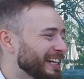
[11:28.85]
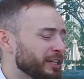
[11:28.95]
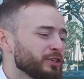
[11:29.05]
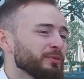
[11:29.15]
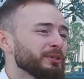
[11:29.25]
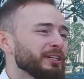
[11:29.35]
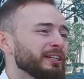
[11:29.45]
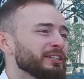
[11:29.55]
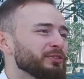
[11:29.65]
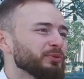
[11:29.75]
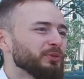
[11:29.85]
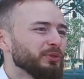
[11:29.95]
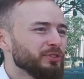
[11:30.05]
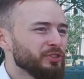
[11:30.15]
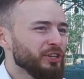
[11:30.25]
In Germany, I need
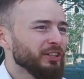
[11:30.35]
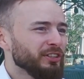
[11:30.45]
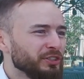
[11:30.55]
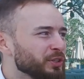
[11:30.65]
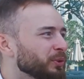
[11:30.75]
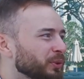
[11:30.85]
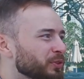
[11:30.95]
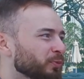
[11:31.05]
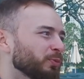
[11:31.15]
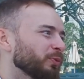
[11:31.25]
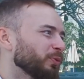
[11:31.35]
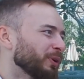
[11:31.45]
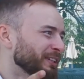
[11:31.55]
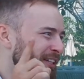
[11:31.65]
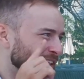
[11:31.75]
to check the news
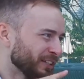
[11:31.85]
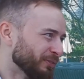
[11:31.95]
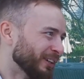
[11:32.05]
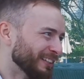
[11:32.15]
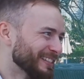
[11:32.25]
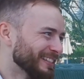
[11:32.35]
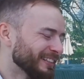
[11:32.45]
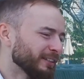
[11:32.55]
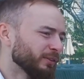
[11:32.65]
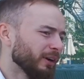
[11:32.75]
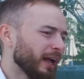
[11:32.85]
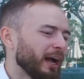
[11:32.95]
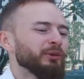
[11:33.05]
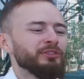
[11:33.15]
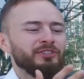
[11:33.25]
one day in advance. You know,
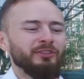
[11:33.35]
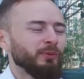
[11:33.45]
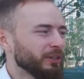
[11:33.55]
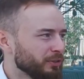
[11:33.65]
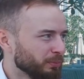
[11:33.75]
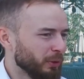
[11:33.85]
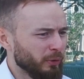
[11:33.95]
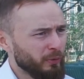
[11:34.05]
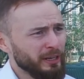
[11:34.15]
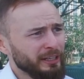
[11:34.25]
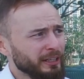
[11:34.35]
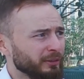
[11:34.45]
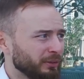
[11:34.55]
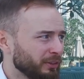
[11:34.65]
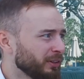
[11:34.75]
how is the weather tomorrow? Raining
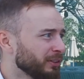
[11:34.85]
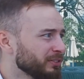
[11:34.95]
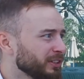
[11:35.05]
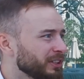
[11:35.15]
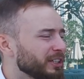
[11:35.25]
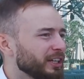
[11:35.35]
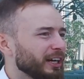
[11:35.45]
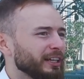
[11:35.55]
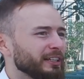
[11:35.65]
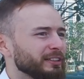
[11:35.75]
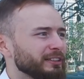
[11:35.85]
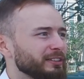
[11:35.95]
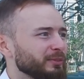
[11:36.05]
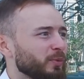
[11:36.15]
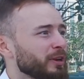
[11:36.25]
or not?
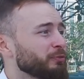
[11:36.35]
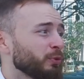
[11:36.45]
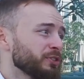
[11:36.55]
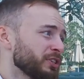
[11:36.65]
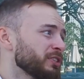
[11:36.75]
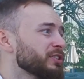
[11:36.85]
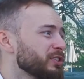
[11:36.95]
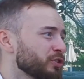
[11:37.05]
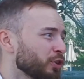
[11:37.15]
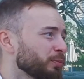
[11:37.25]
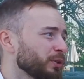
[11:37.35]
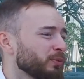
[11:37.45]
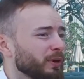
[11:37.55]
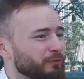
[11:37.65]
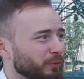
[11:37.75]
And we have four seasons in Germany.
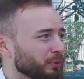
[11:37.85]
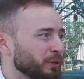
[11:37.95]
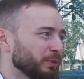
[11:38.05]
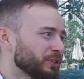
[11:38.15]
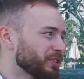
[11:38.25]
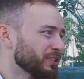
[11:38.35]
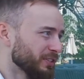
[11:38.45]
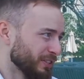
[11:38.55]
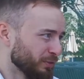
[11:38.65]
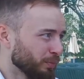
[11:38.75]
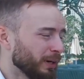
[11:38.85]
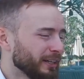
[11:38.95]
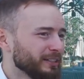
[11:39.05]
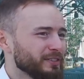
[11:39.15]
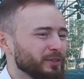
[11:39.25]
We have only one season in
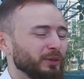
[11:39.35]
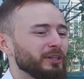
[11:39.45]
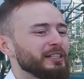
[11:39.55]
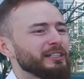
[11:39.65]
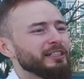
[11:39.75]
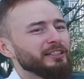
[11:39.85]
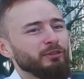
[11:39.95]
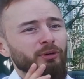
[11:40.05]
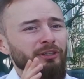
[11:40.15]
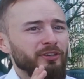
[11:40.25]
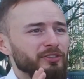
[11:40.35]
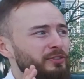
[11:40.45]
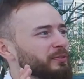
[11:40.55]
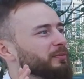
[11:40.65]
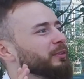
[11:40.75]
Dubai. So the weather
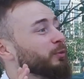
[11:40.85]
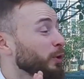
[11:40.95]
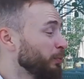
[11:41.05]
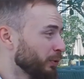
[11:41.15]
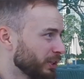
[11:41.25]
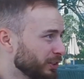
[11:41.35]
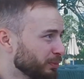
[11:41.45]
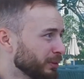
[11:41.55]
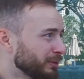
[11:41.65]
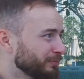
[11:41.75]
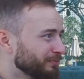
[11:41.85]
is quite predictable.